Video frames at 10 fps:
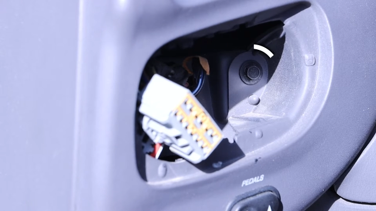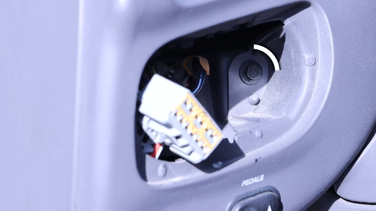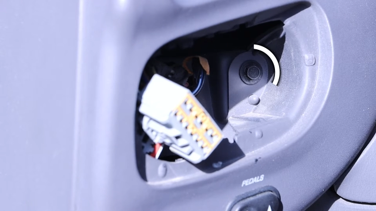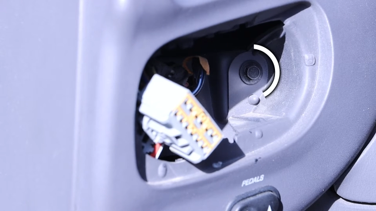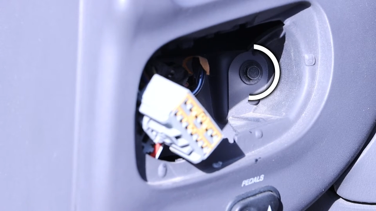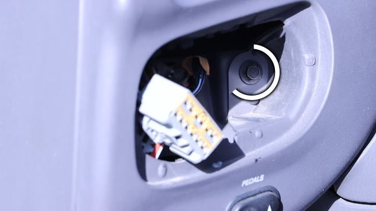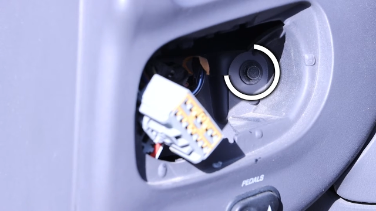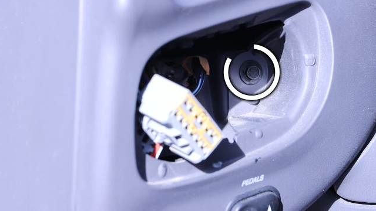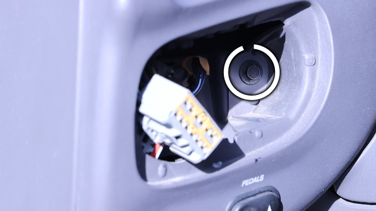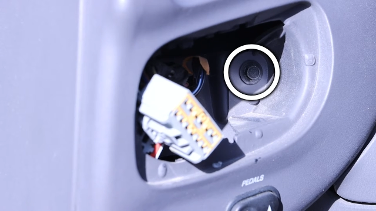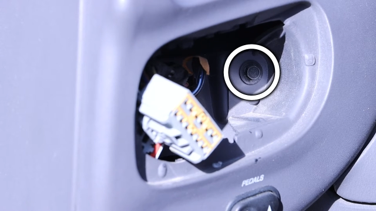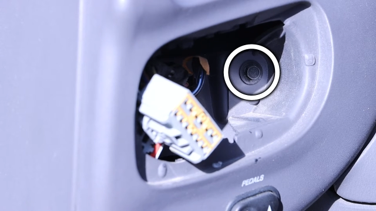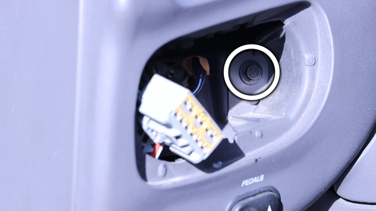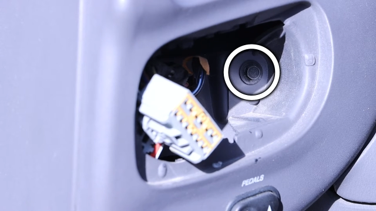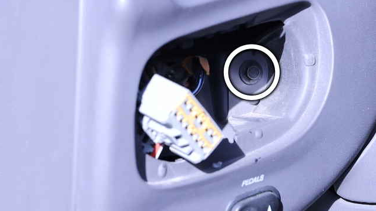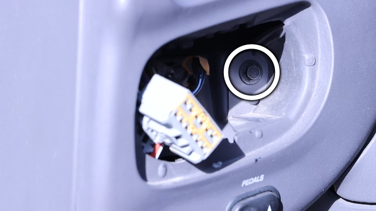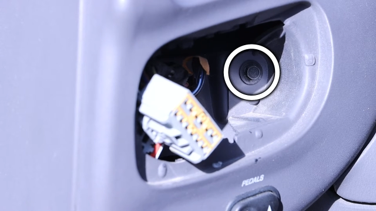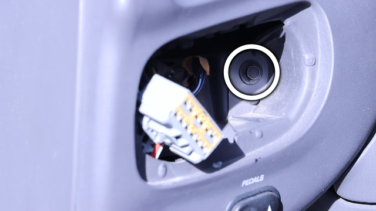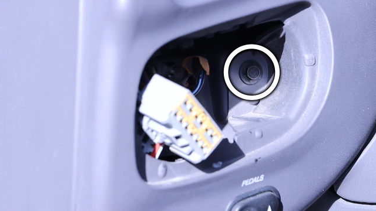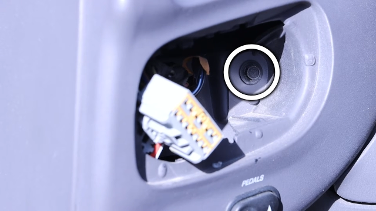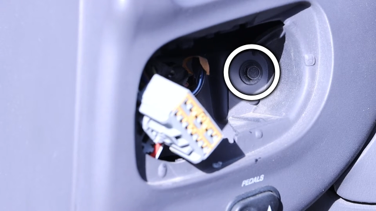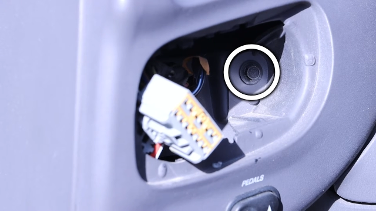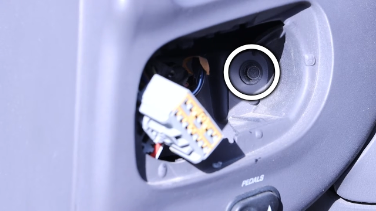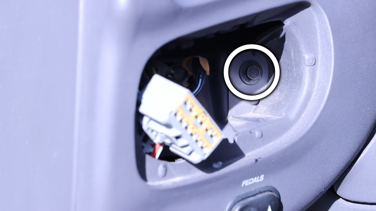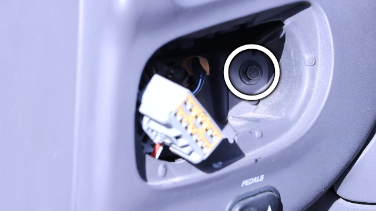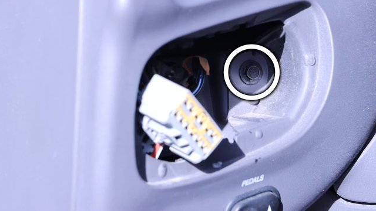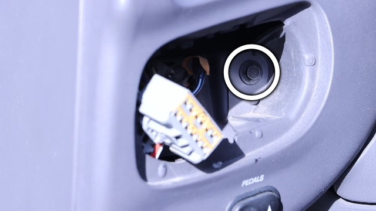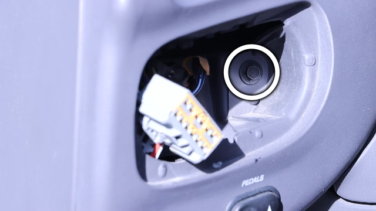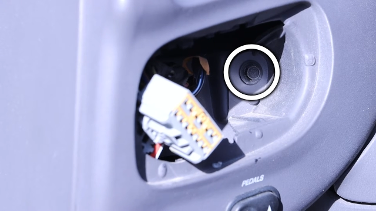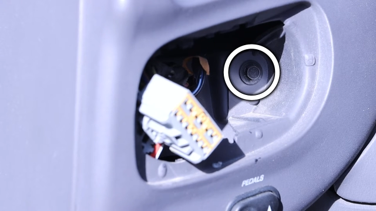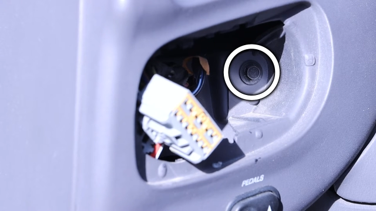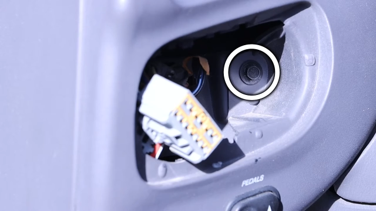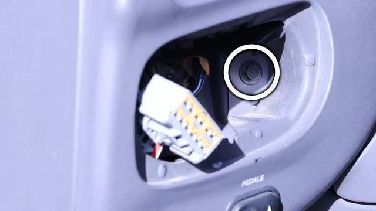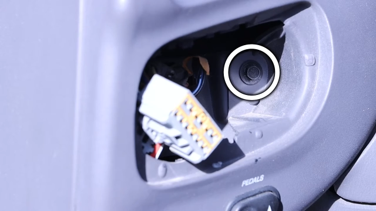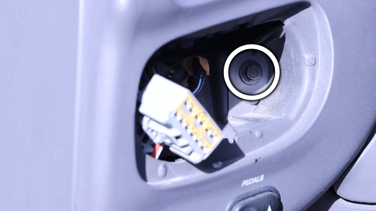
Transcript: Nobody's mouth can be seen.